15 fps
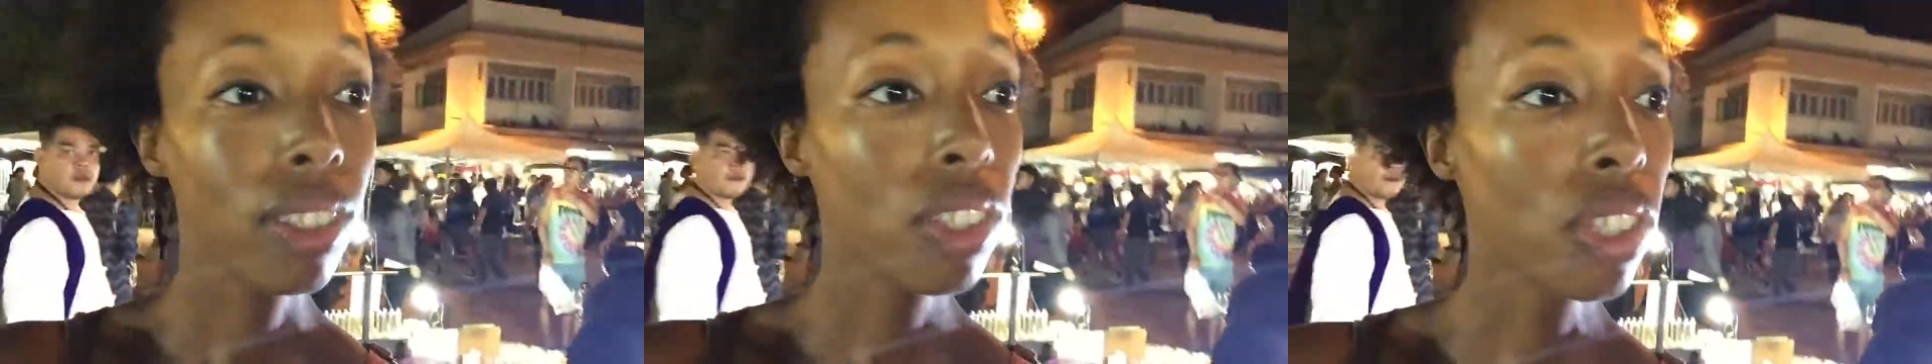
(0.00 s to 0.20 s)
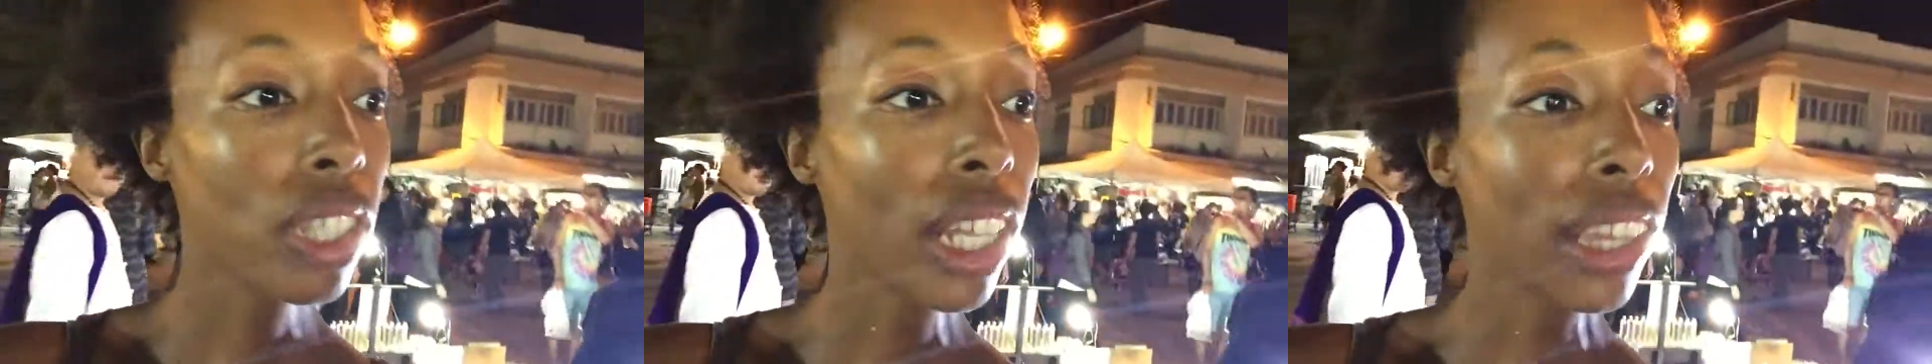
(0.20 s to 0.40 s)

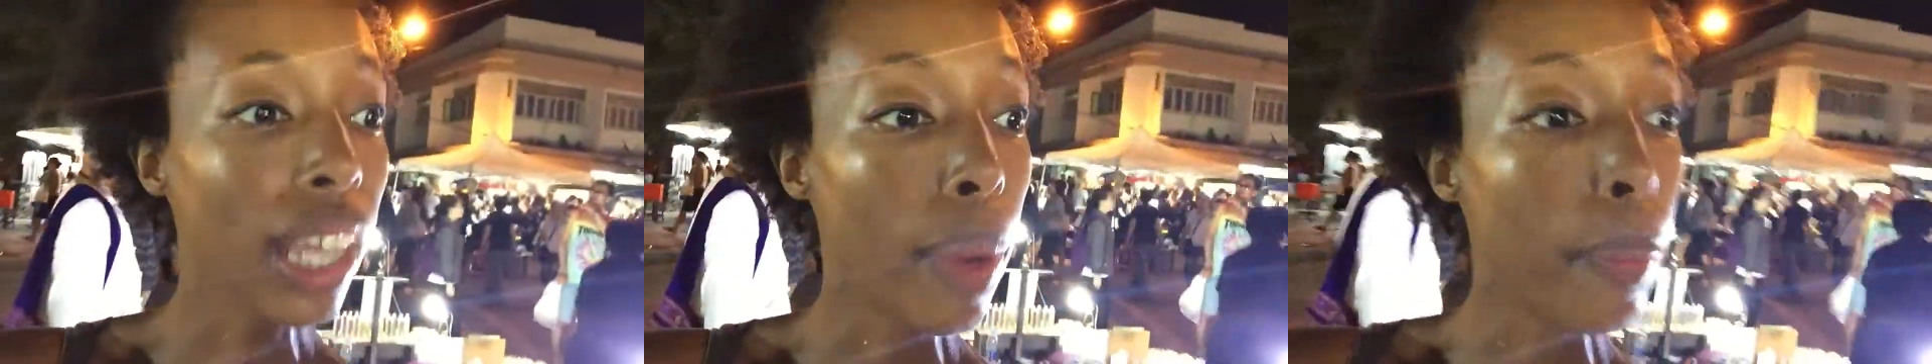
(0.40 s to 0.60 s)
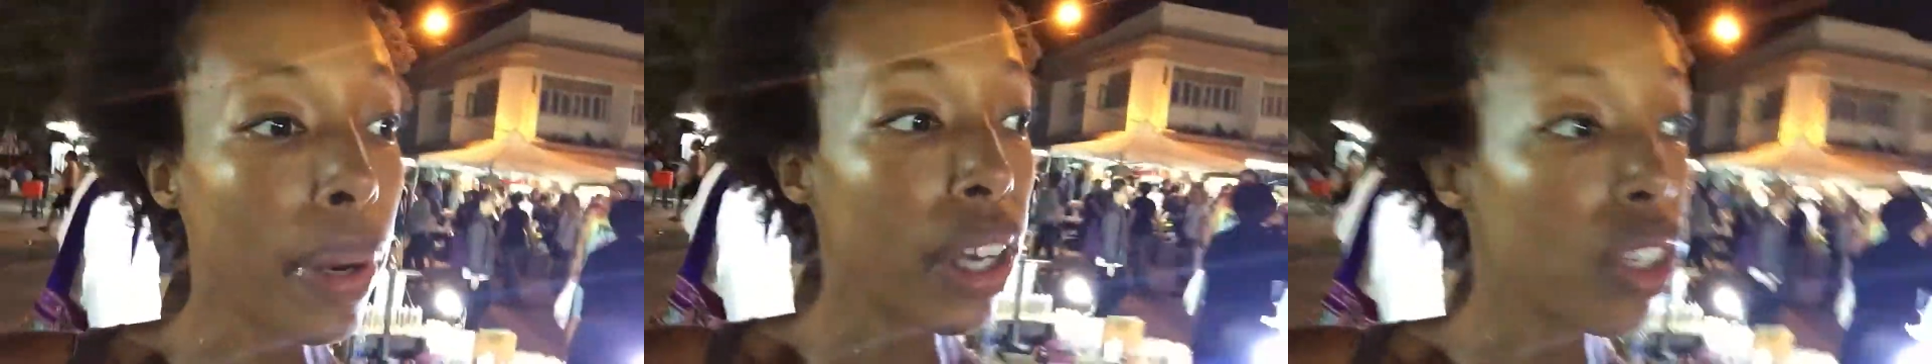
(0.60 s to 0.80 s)
there's not
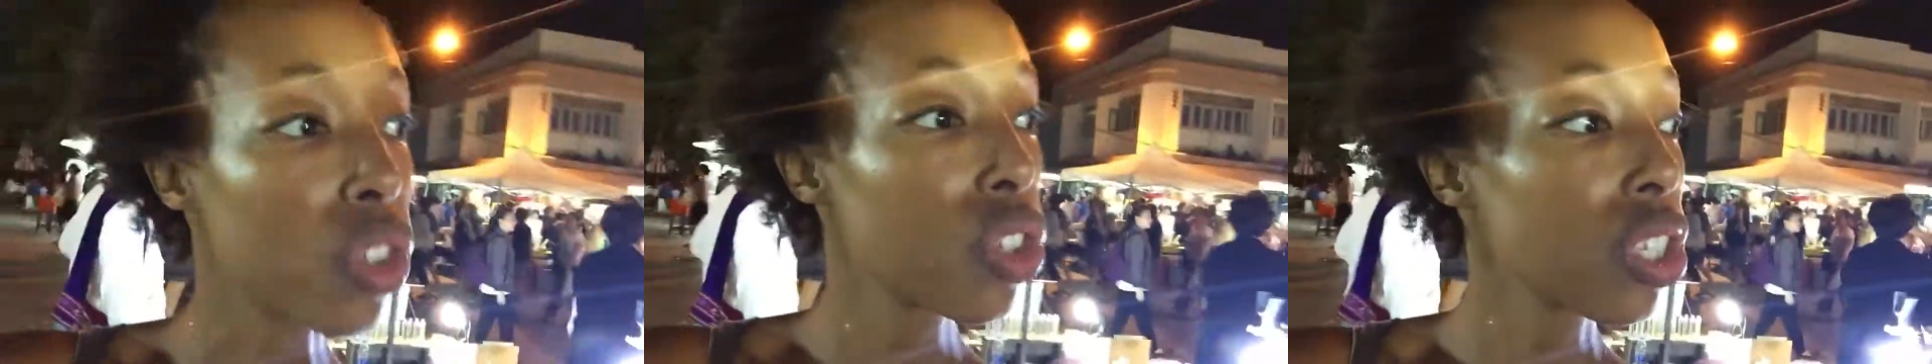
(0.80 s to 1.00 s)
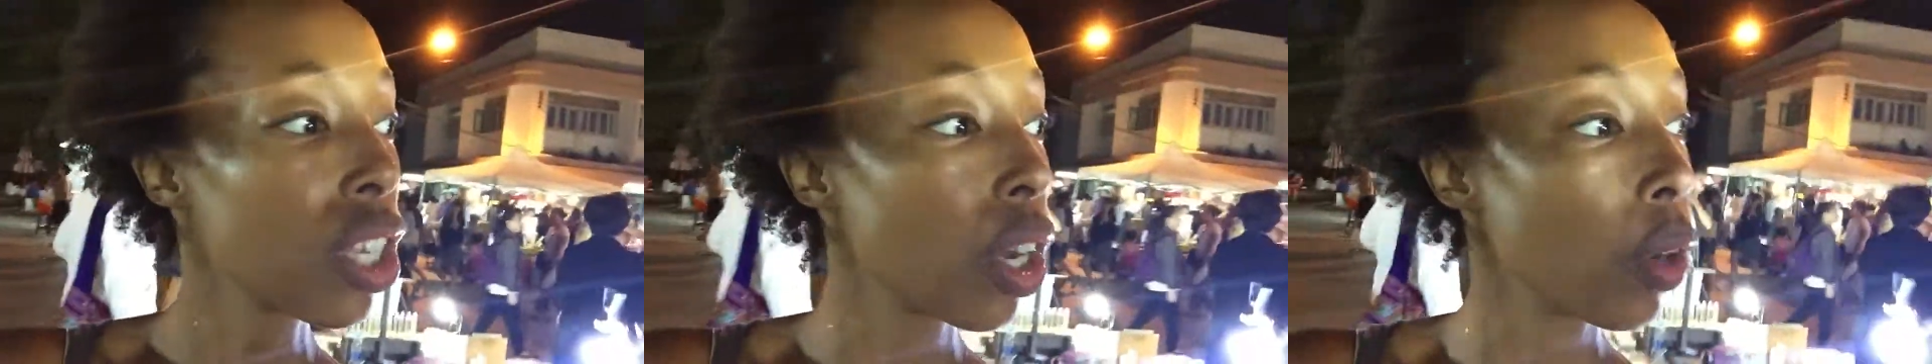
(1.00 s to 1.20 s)
that much,
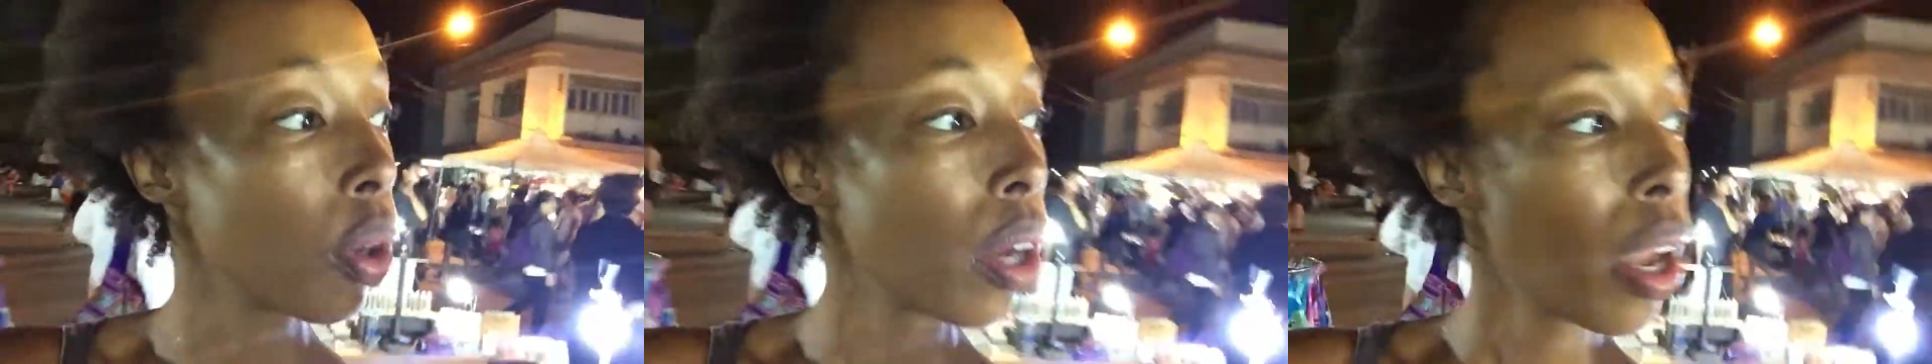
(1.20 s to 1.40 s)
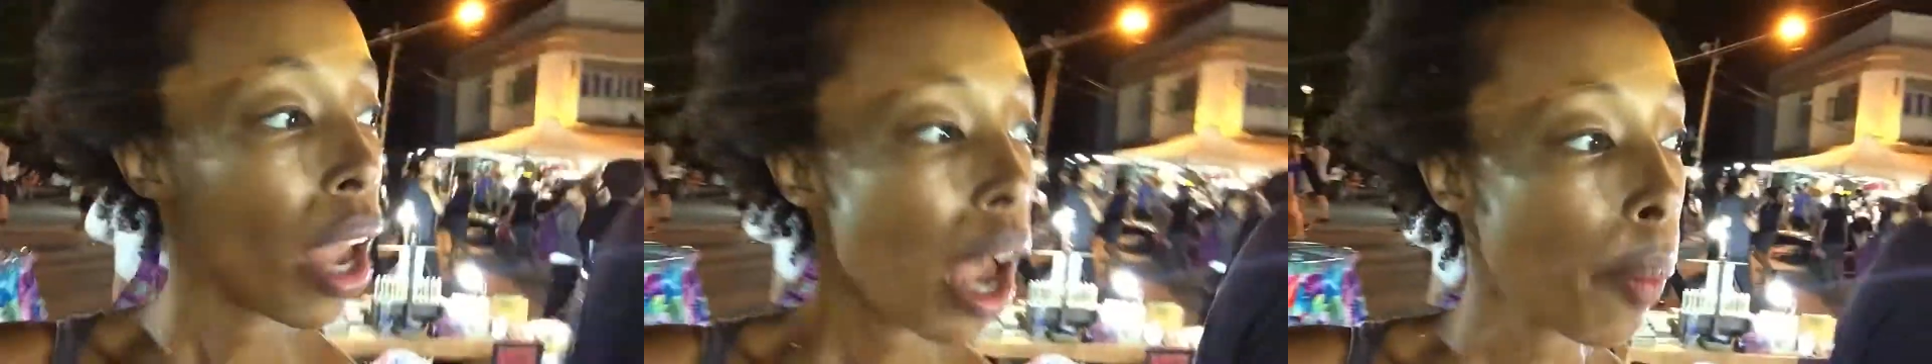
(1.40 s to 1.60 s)
so
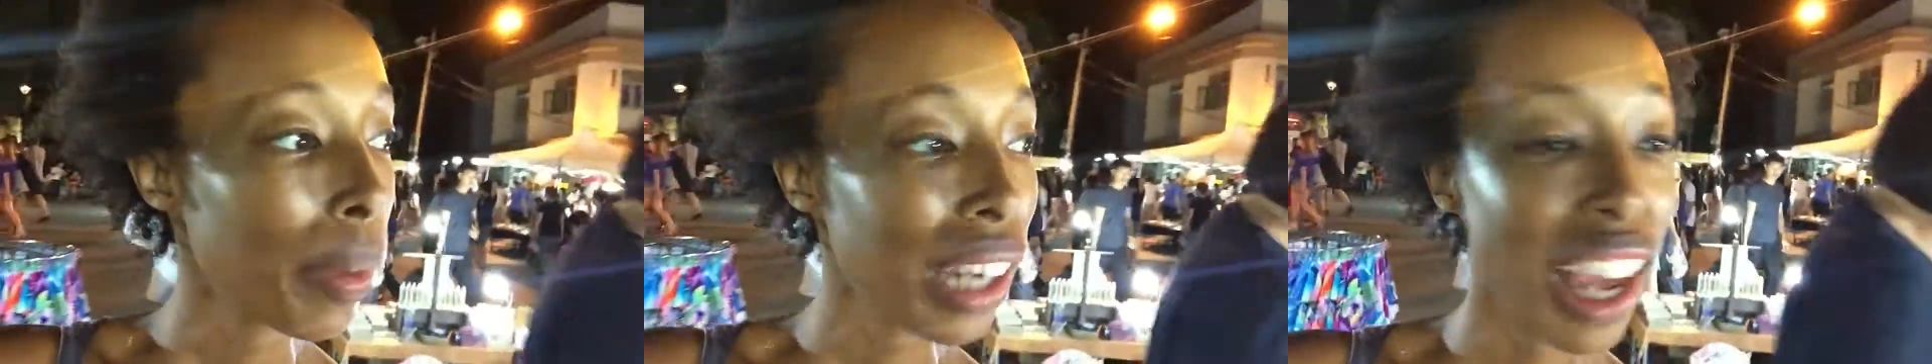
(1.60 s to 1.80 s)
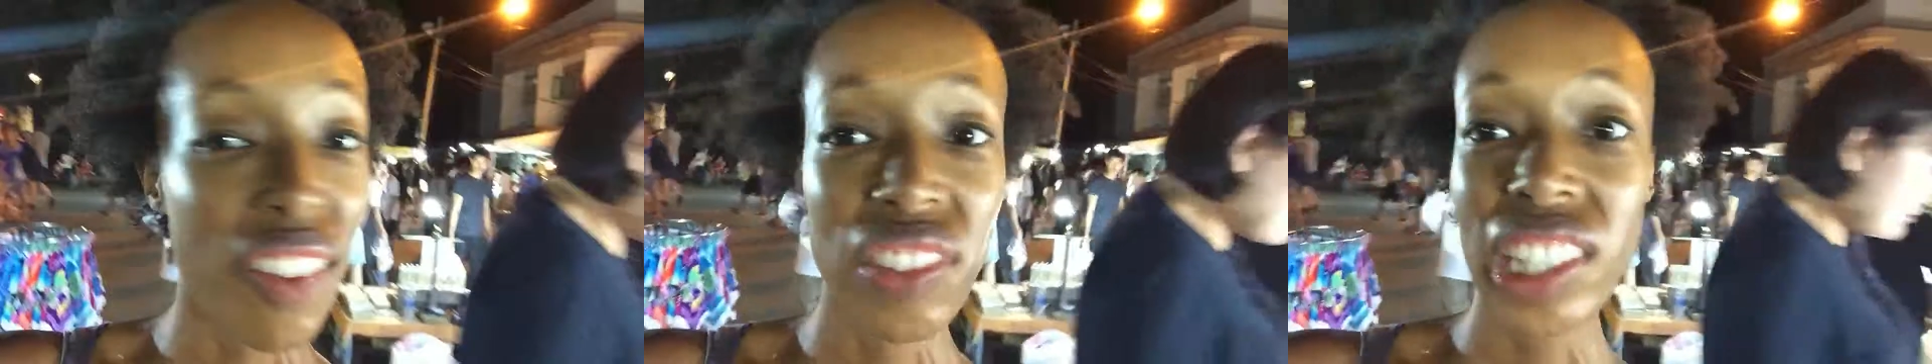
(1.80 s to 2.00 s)
I'm
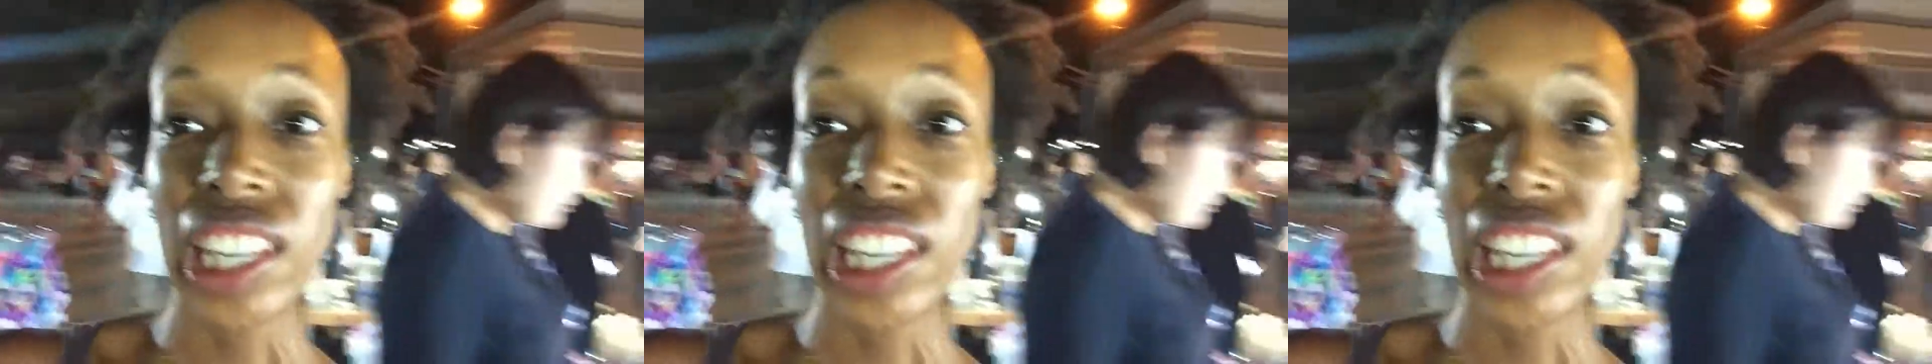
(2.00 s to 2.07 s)
gonna have to